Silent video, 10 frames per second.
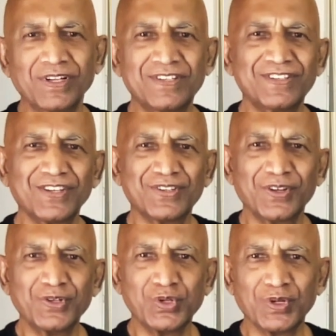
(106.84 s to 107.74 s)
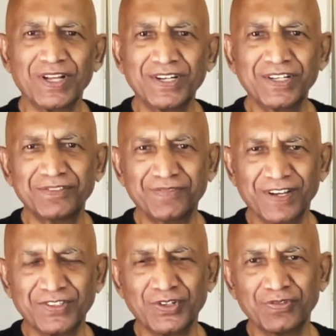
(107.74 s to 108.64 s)
does this duality
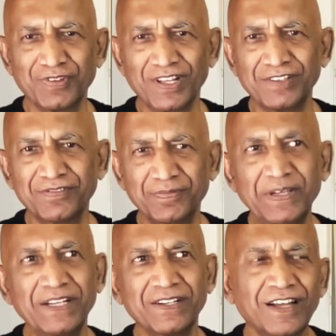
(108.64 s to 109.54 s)
factor of life mean?